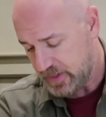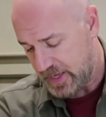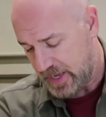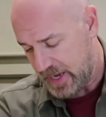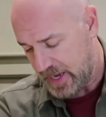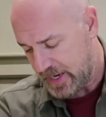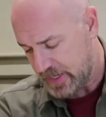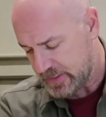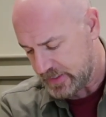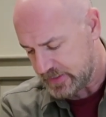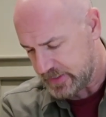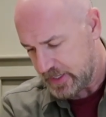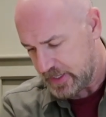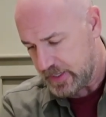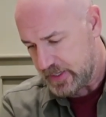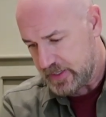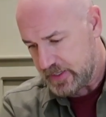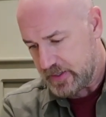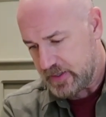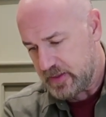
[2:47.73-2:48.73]
and
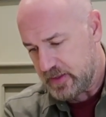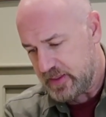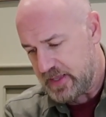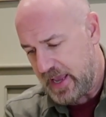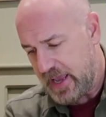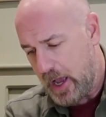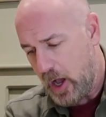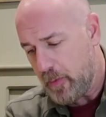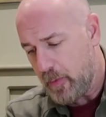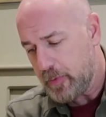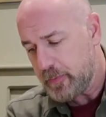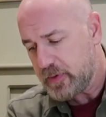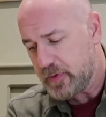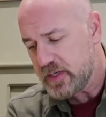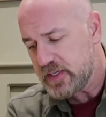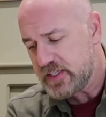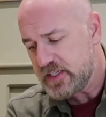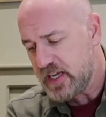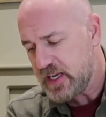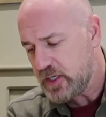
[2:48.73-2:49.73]
the album
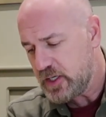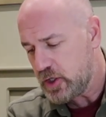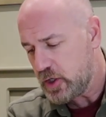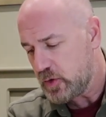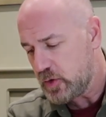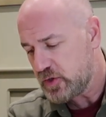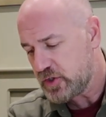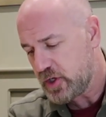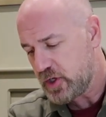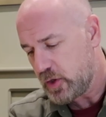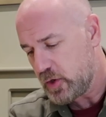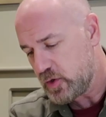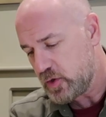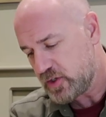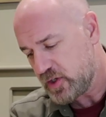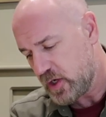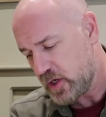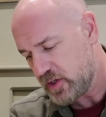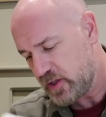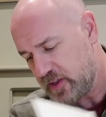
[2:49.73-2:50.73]
continues. So you
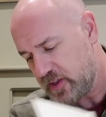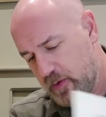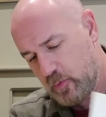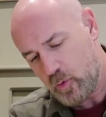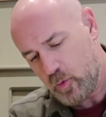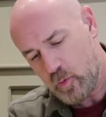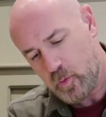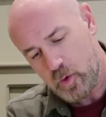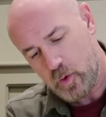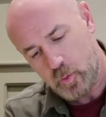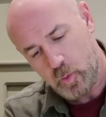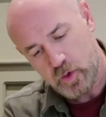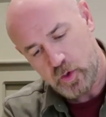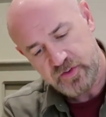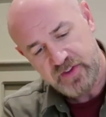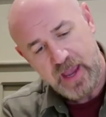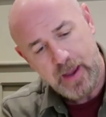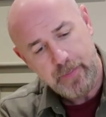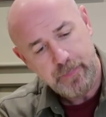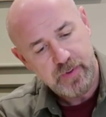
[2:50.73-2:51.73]
start to think, well,
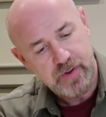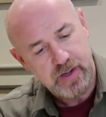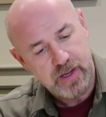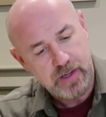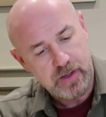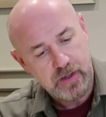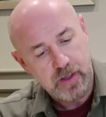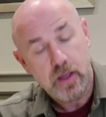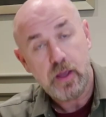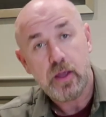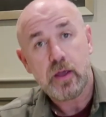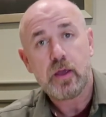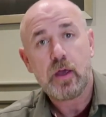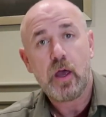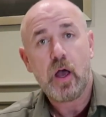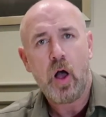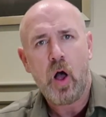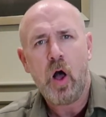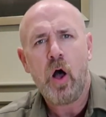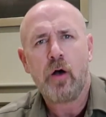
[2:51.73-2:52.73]
what's happening
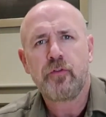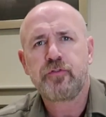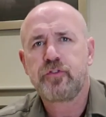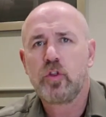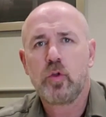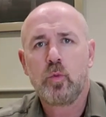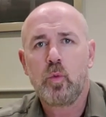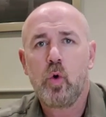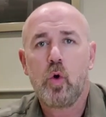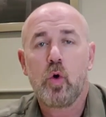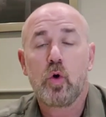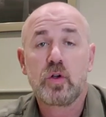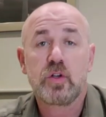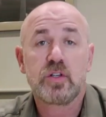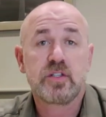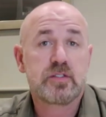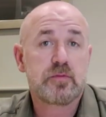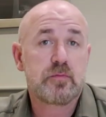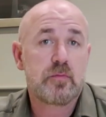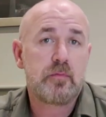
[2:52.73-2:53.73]
after the war?
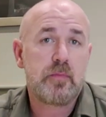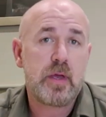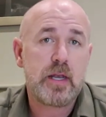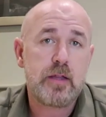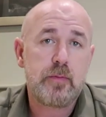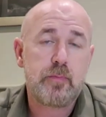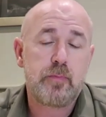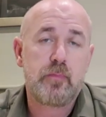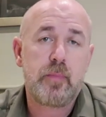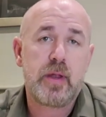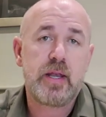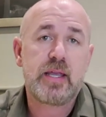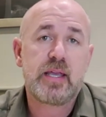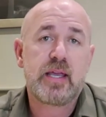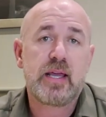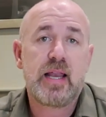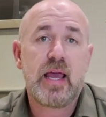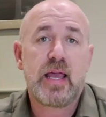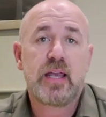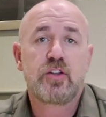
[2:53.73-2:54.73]
Because many
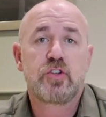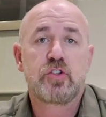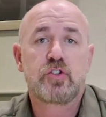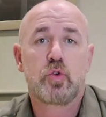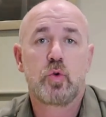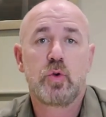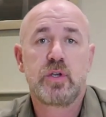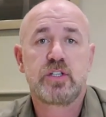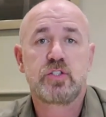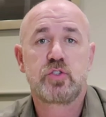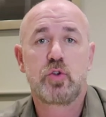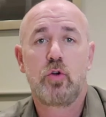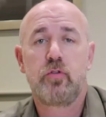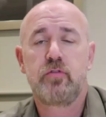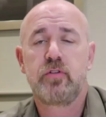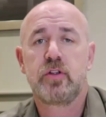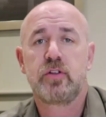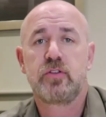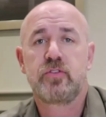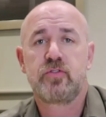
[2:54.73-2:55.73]
collectors or
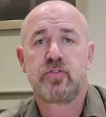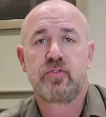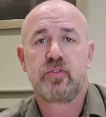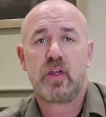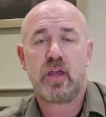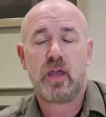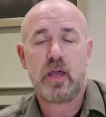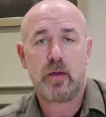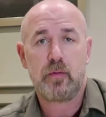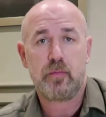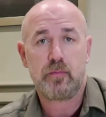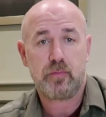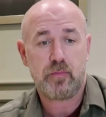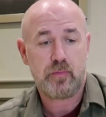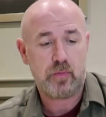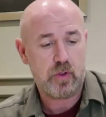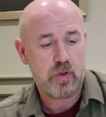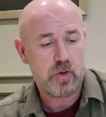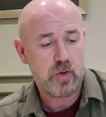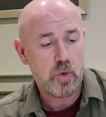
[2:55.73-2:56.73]
historians
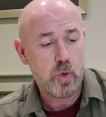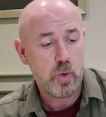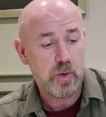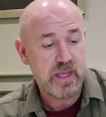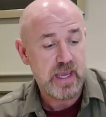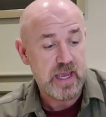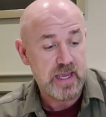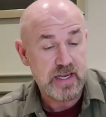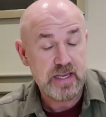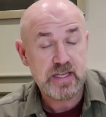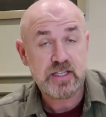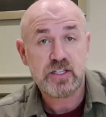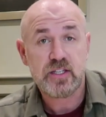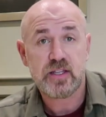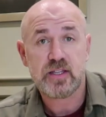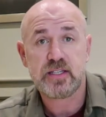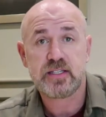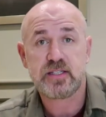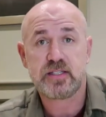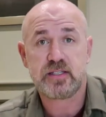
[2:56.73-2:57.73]
who are getting into
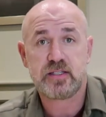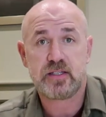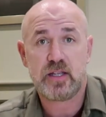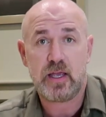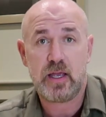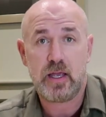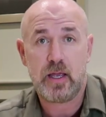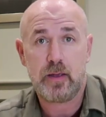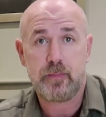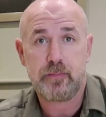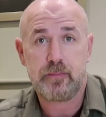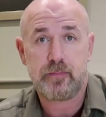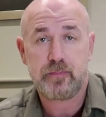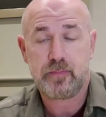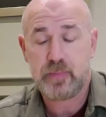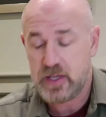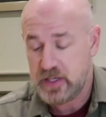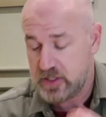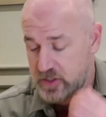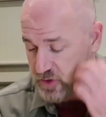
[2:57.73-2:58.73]
this
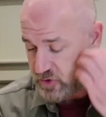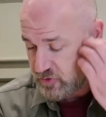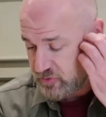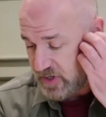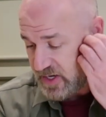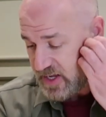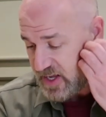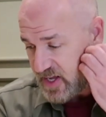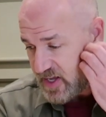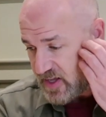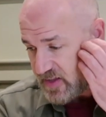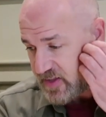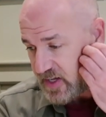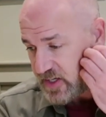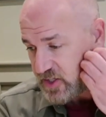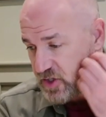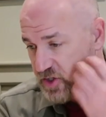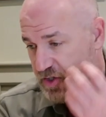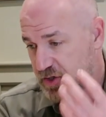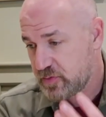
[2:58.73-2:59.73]
industry,
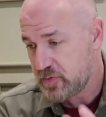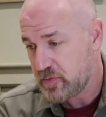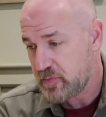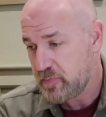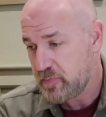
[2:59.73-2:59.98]
they just